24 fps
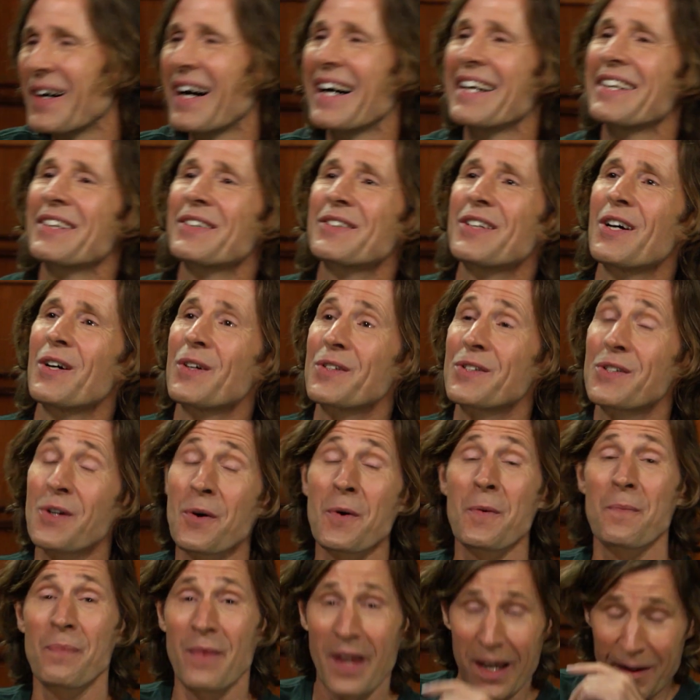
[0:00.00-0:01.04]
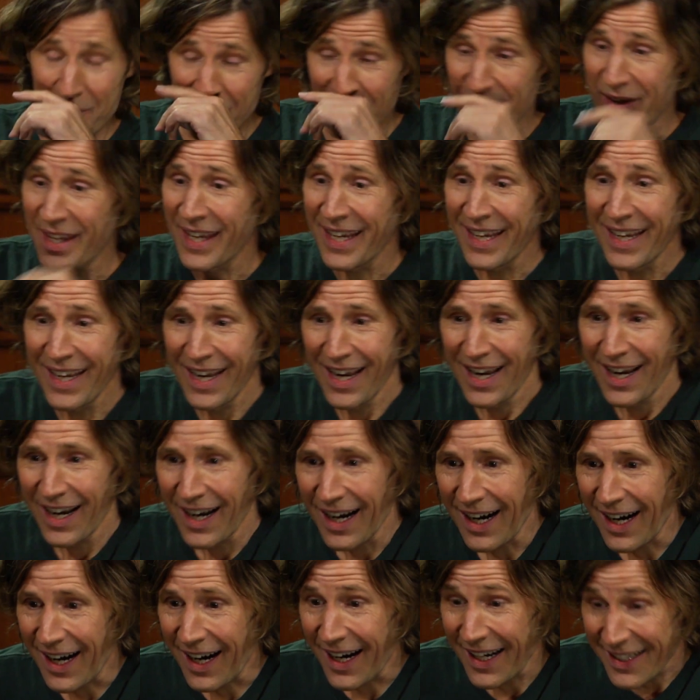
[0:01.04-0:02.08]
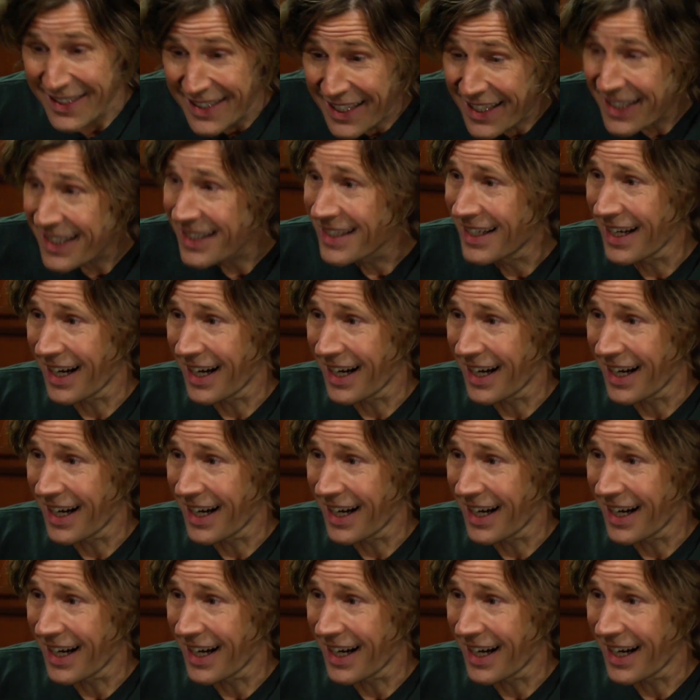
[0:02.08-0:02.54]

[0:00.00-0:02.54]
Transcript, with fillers: I don't know. So, I, I did.